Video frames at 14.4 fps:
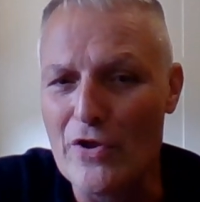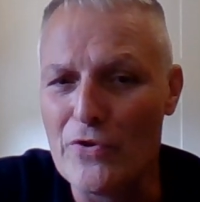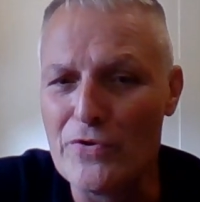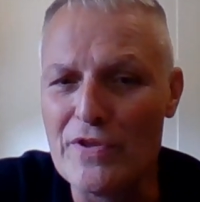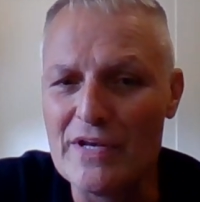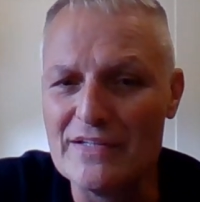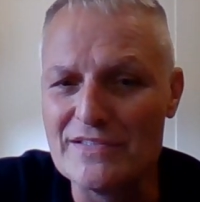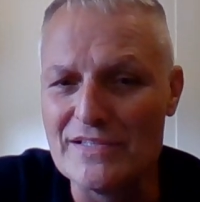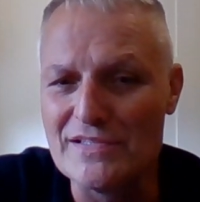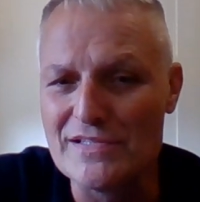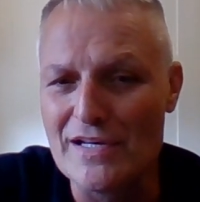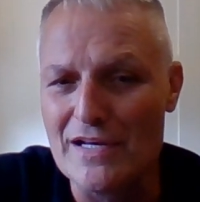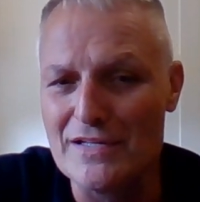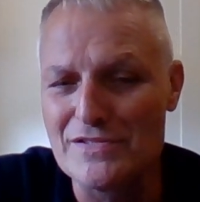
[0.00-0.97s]
Other things he
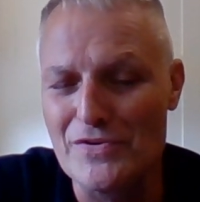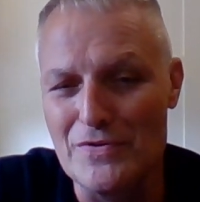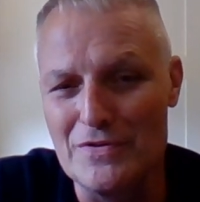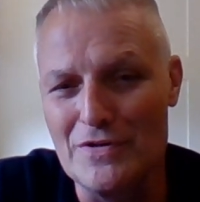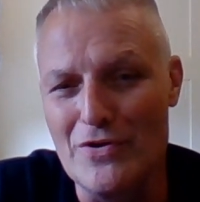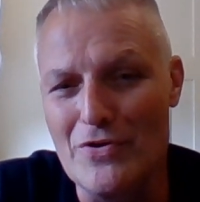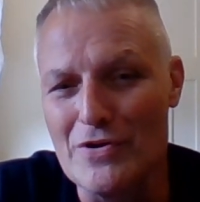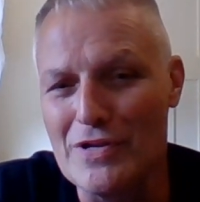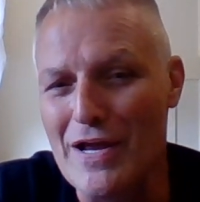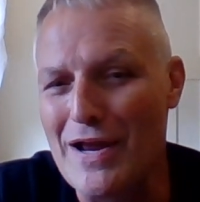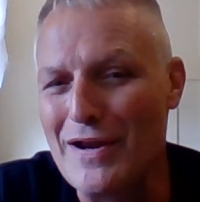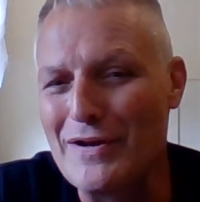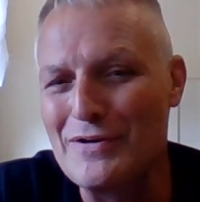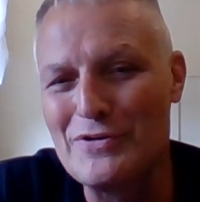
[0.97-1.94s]
says are
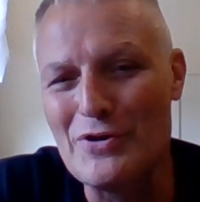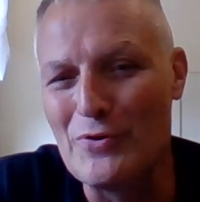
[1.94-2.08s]
like